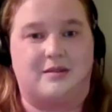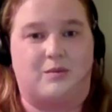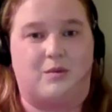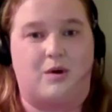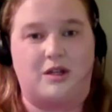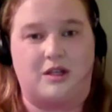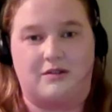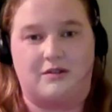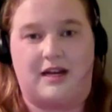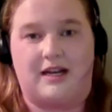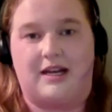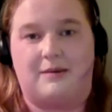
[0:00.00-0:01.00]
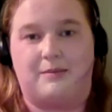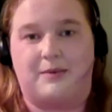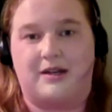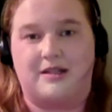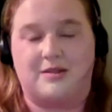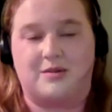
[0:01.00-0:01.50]
what you're eating,
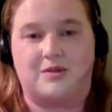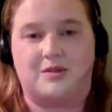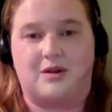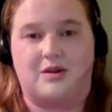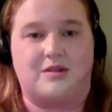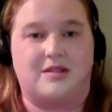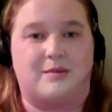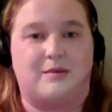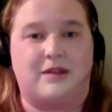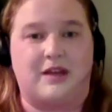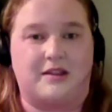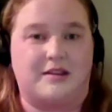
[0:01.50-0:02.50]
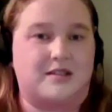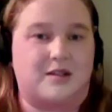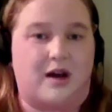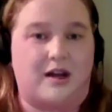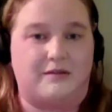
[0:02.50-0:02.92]
but it's also some of the other side